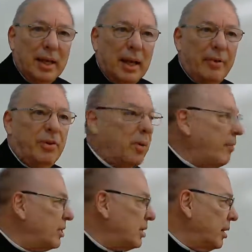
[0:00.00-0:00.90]
If you
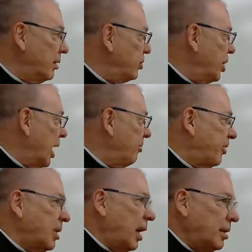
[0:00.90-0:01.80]
haven't done your job
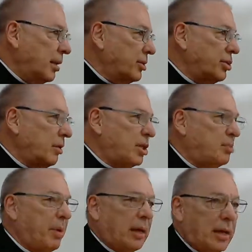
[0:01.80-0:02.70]
for 9 years, don't
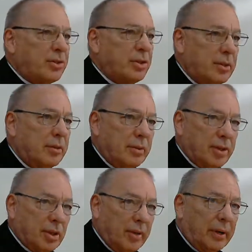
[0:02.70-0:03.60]
expect us to do
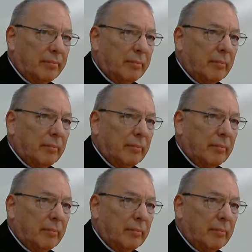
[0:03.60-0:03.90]
this, all right?